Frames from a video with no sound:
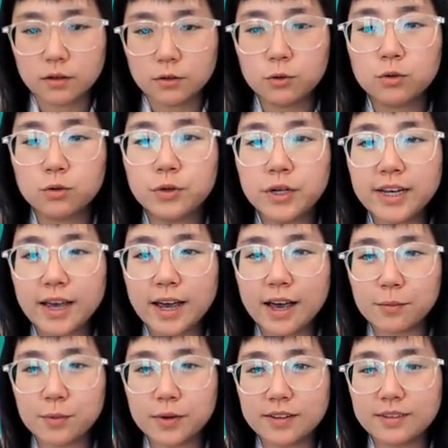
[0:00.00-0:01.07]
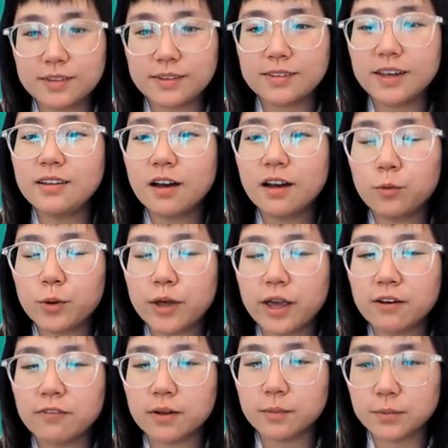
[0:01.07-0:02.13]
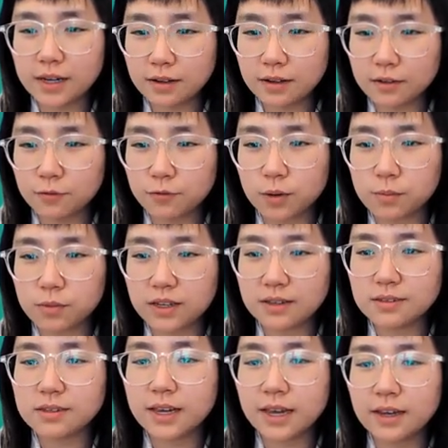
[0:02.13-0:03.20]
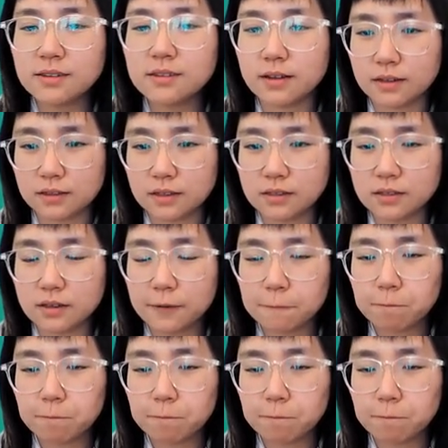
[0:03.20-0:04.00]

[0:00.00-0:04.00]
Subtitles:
To recap, the data we have obtained from these case studies